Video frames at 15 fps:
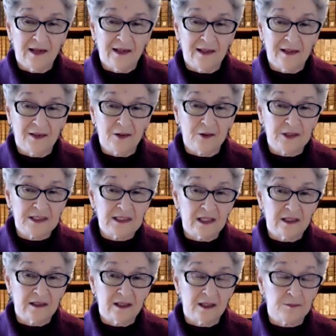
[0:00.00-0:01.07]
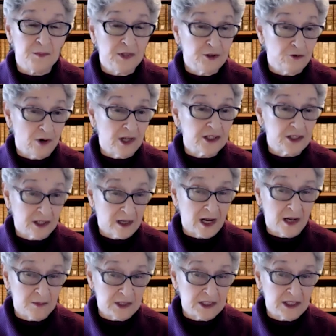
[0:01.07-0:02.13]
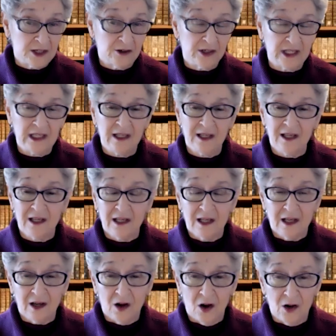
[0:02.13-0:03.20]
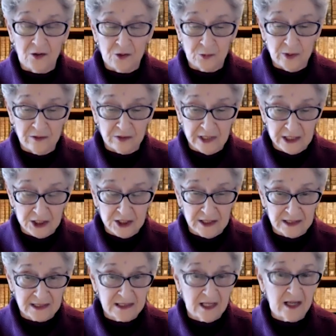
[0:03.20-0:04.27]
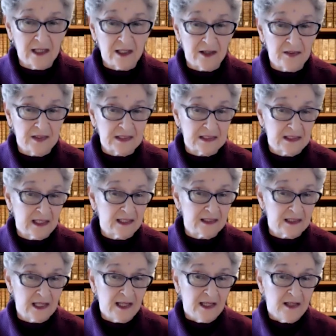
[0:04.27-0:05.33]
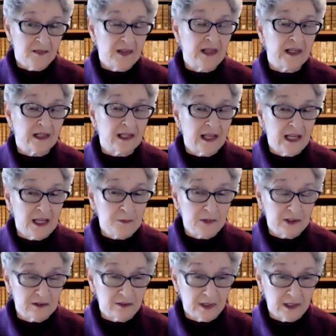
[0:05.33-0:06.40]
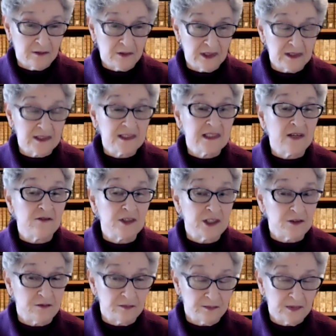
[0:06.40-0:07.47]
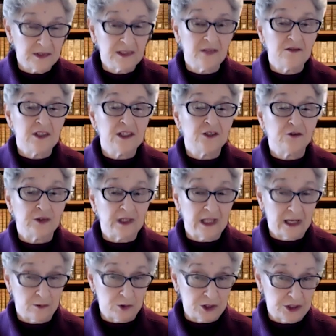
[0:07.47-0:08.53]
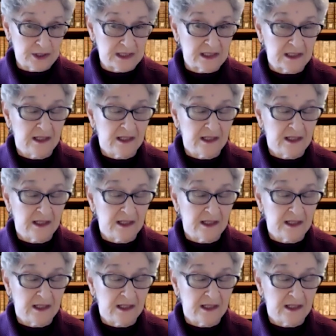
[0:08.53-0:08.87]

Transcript: There is a midrash, a commentary on the revelation at Sinai that says that it came in 70 different languages,